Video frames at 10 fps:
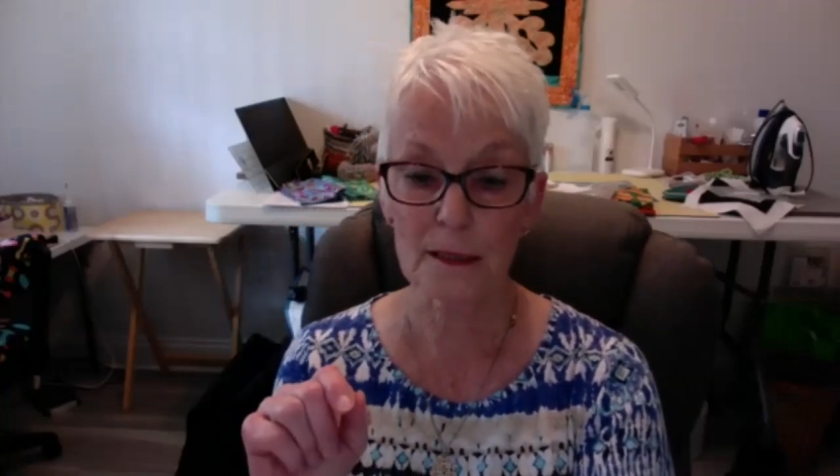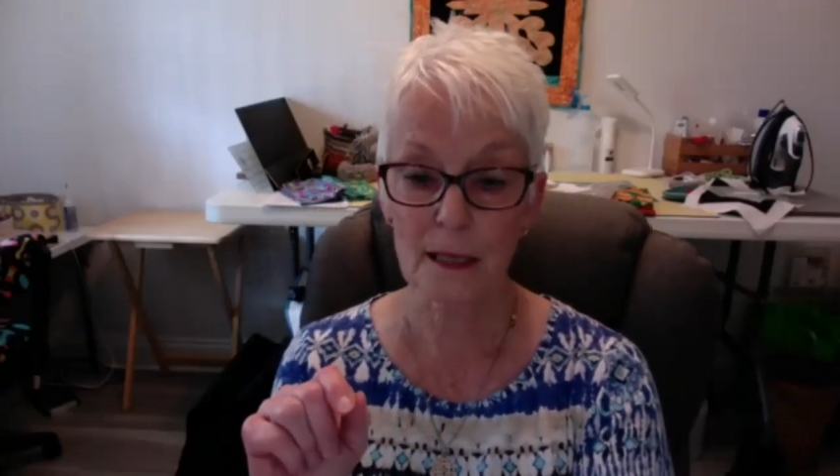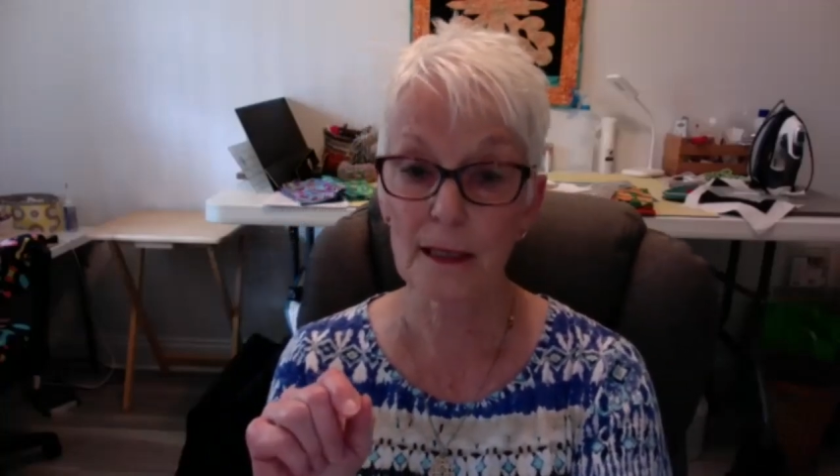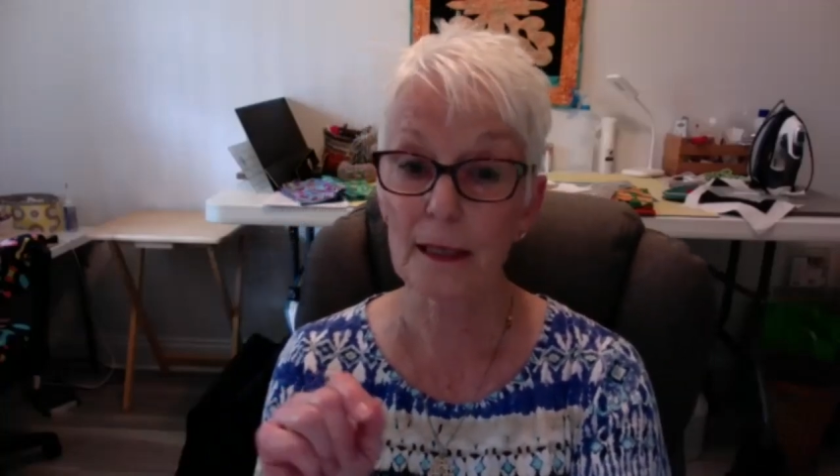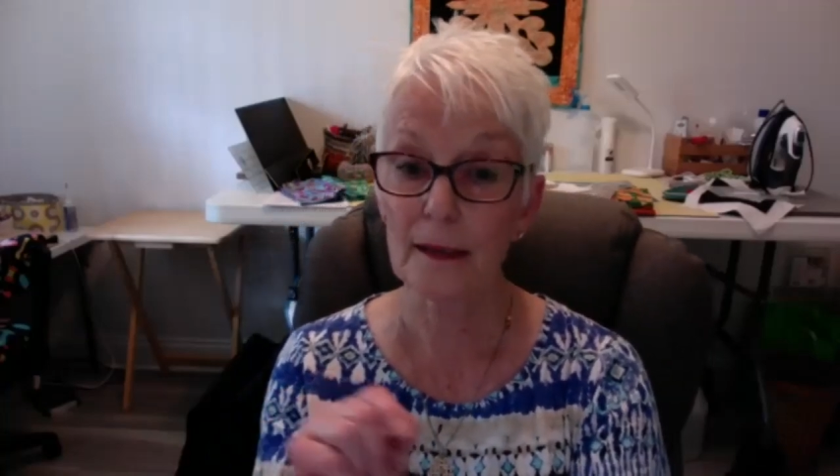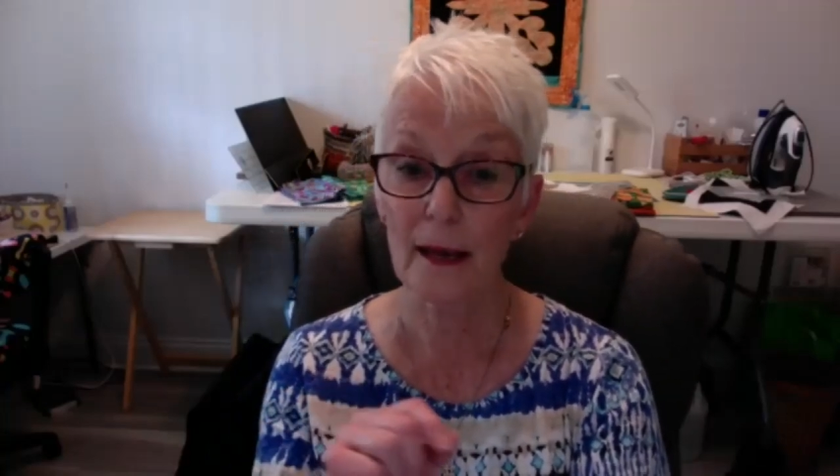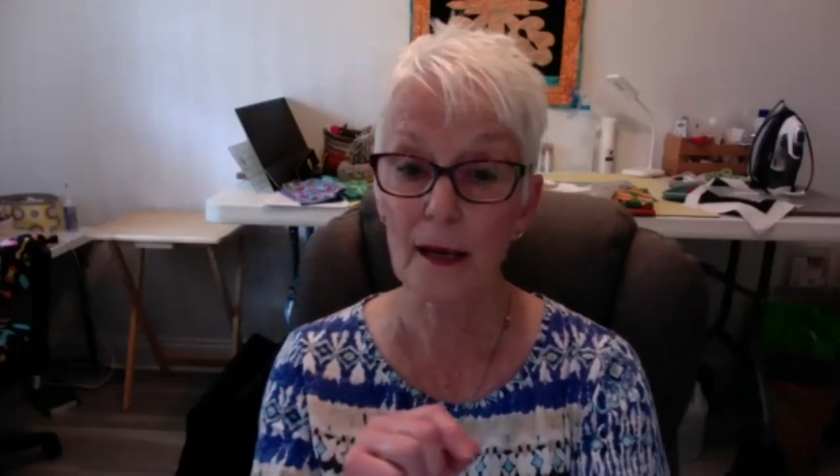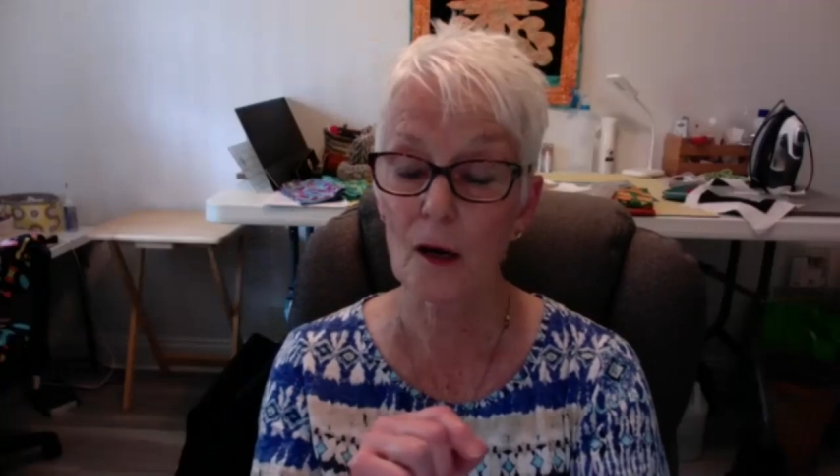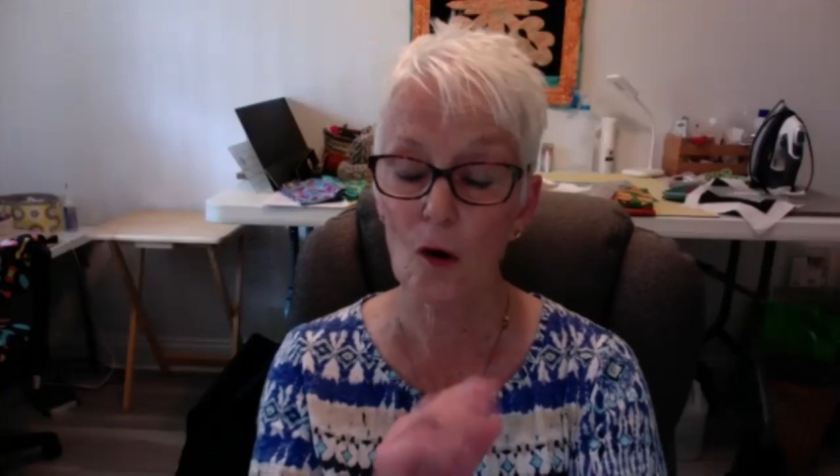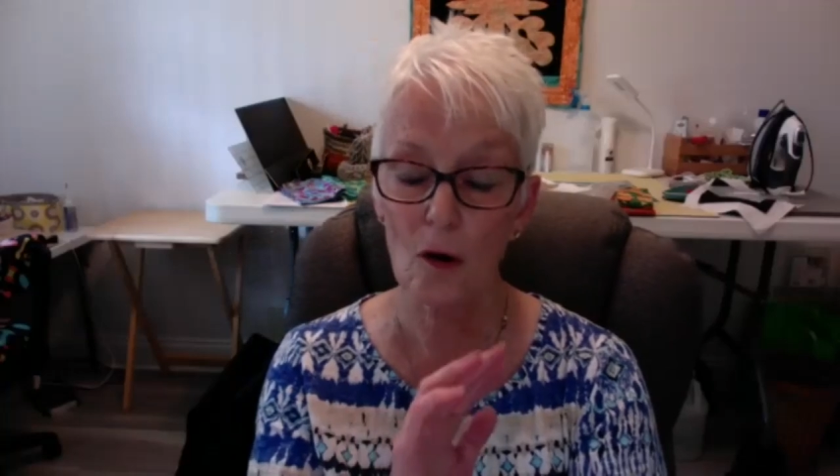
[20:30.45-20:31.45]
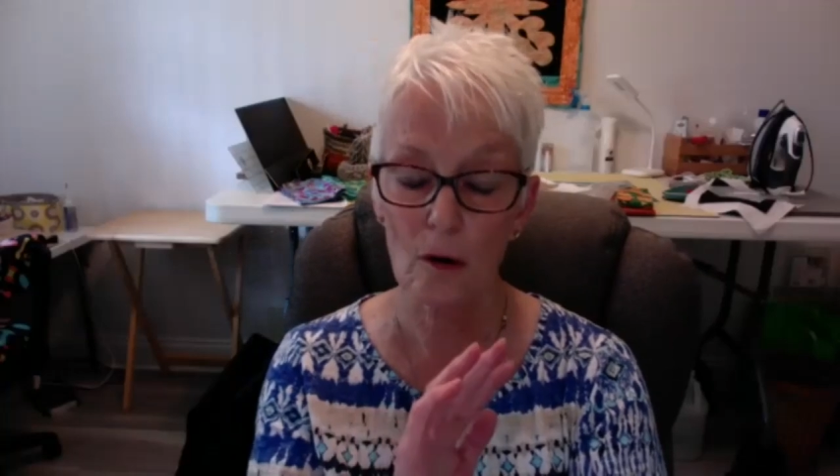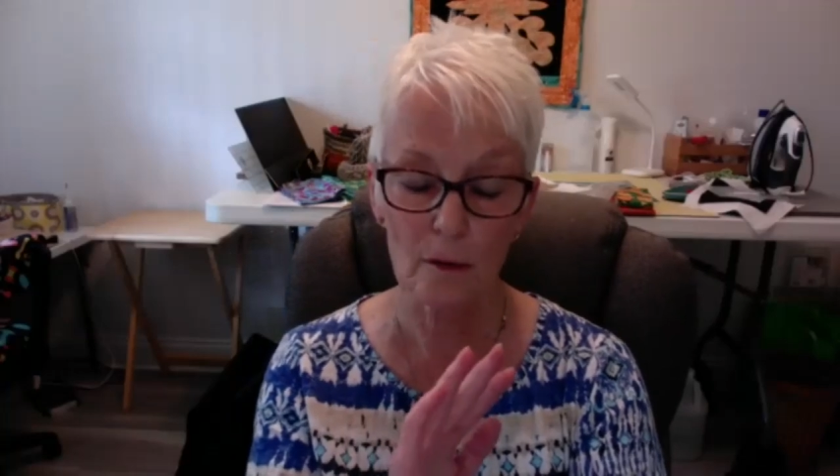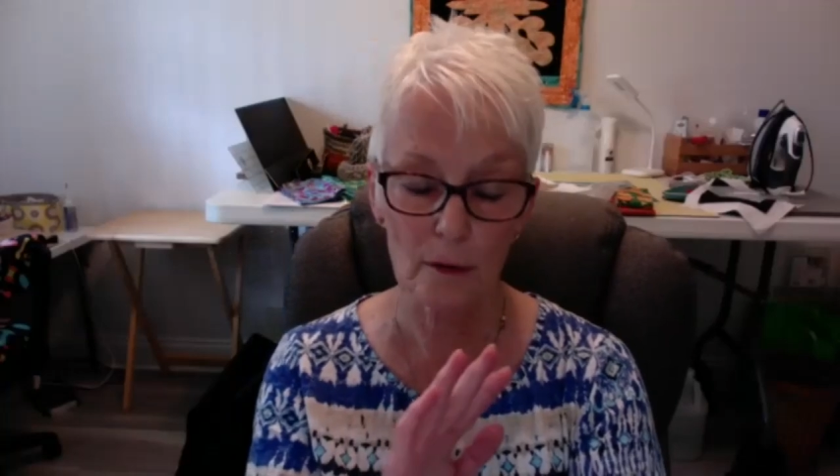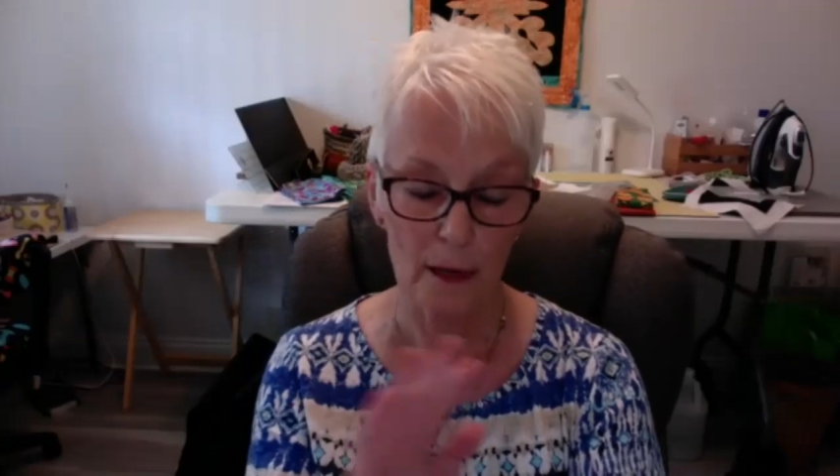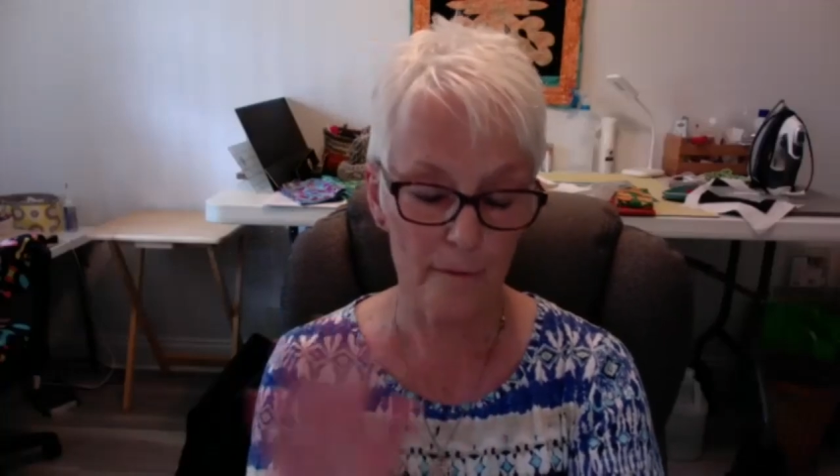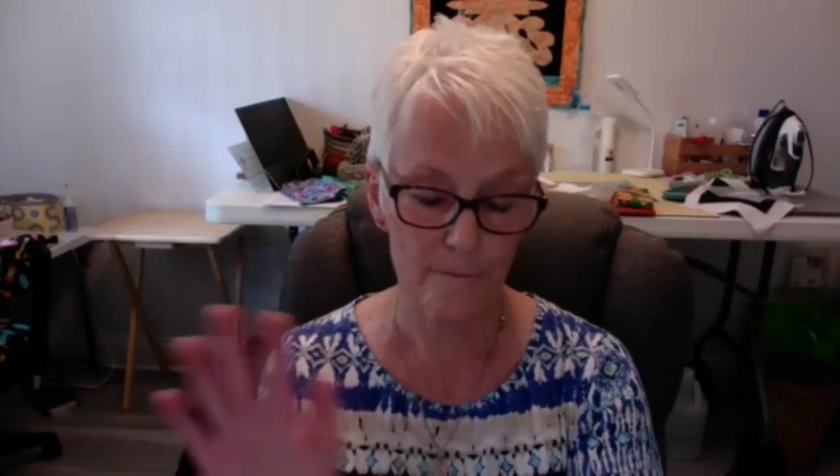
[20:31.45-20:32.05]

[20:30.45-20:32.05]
and they are a